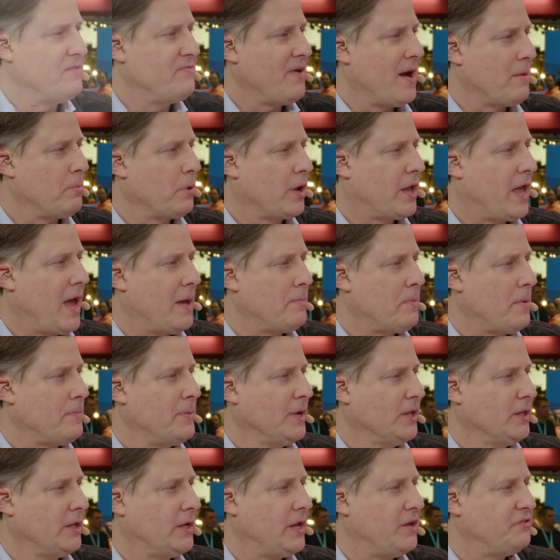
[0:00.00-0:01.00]
Fabric
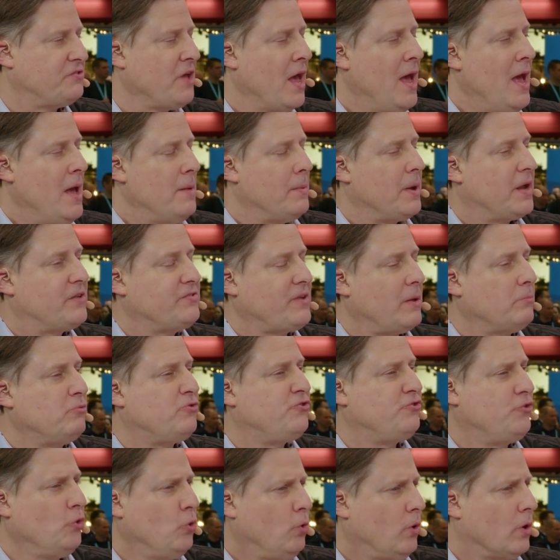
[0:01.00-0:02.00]
capabilities, because I'm
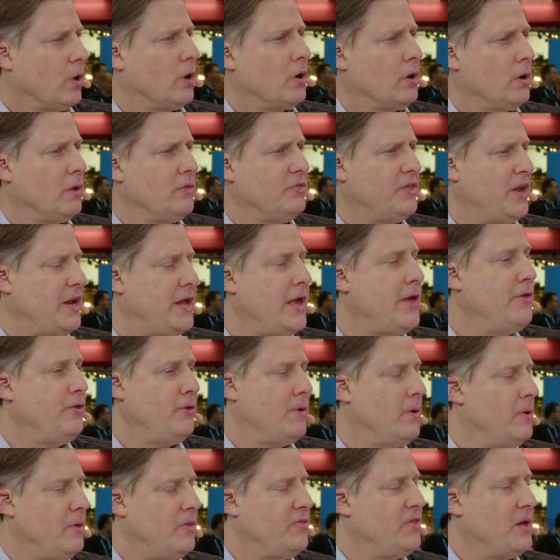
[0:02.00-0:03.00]
sure that
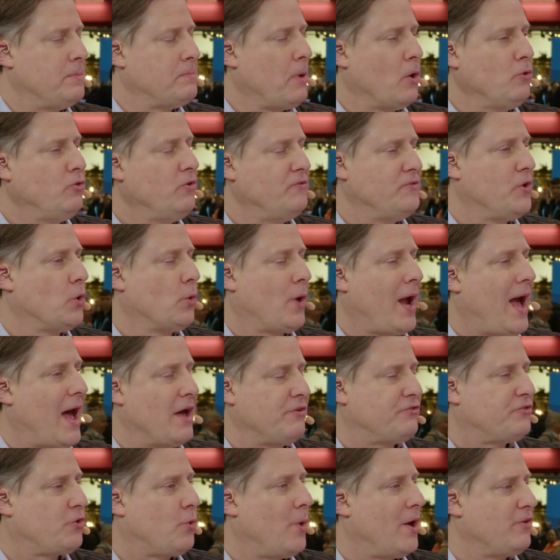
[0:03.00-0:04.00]
that both of you are
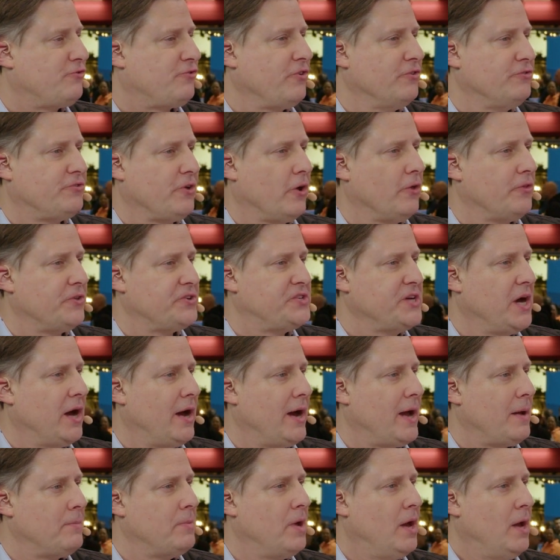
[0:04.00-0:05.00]
asked questions all the
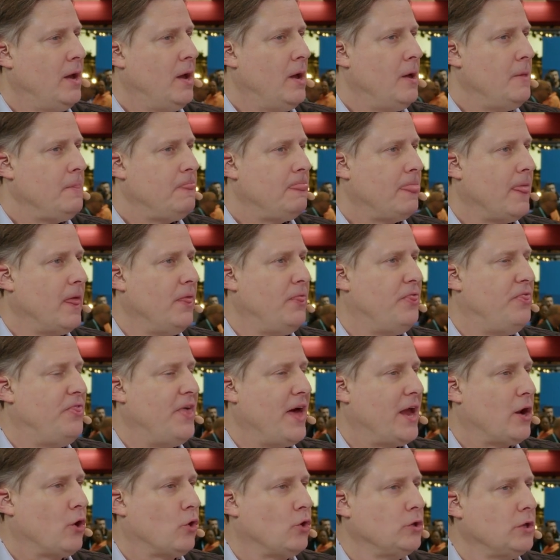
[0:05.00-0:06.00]
time
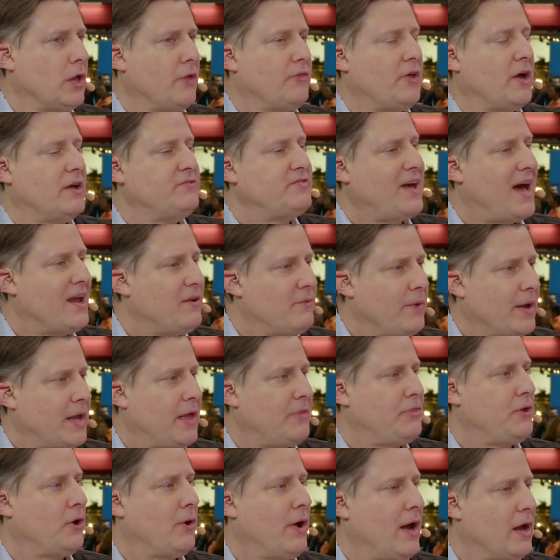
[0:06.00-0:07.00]
that are along the lines, how do I
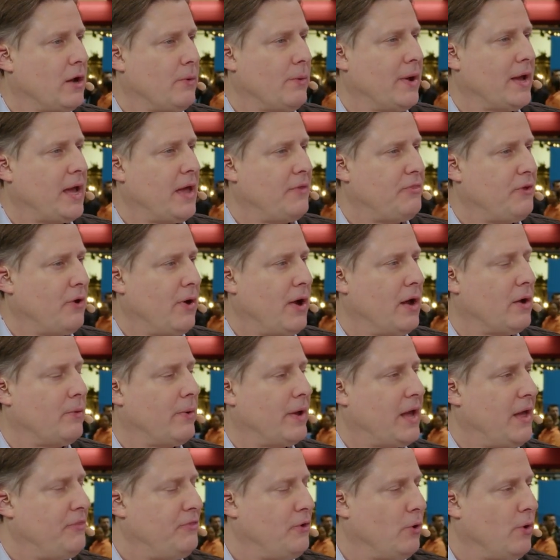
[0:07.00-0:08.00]
get there, how do I get there, how do I
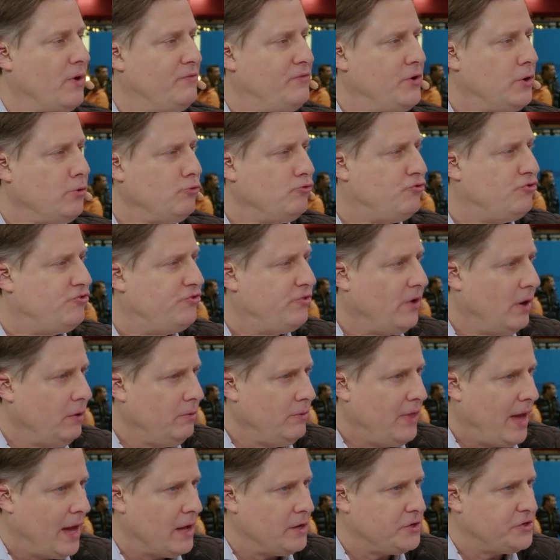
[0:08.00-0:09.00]
get there? If you can show
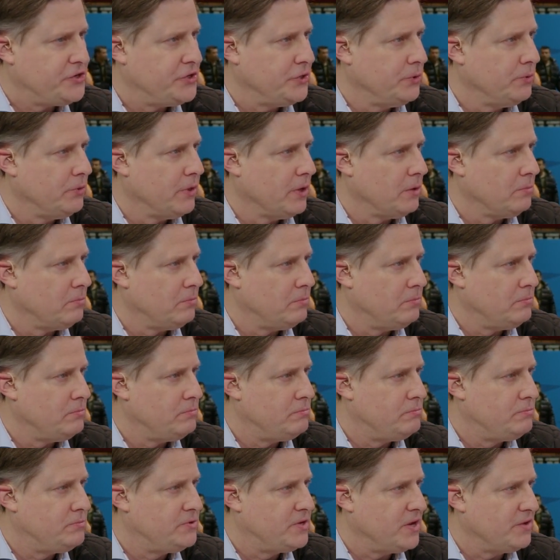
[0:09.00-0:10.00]
that to them,
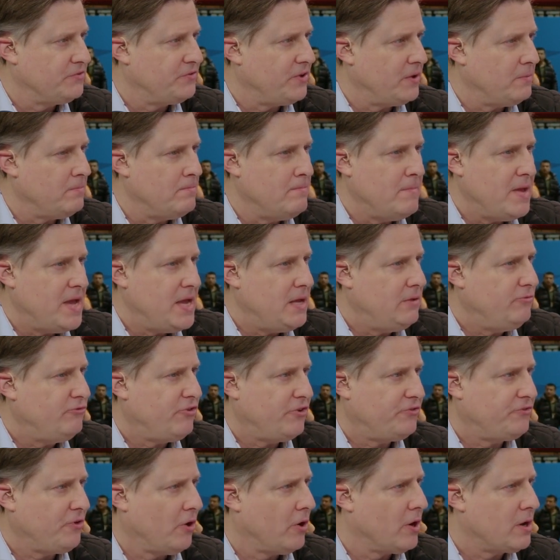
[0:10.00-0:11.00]
does it mean
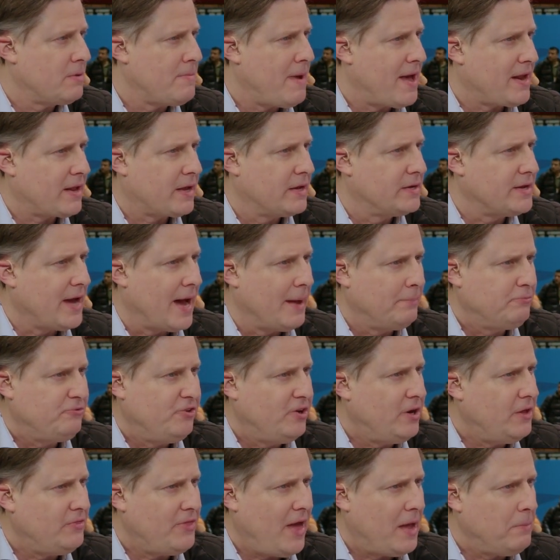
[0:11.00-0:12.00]
just automatic
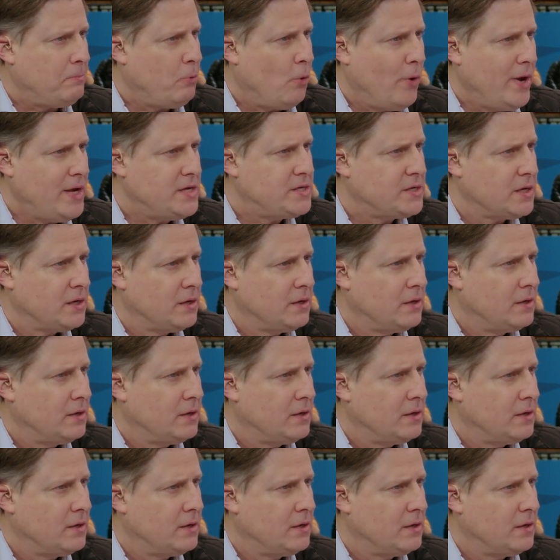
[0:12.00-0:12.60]
adoption at that point?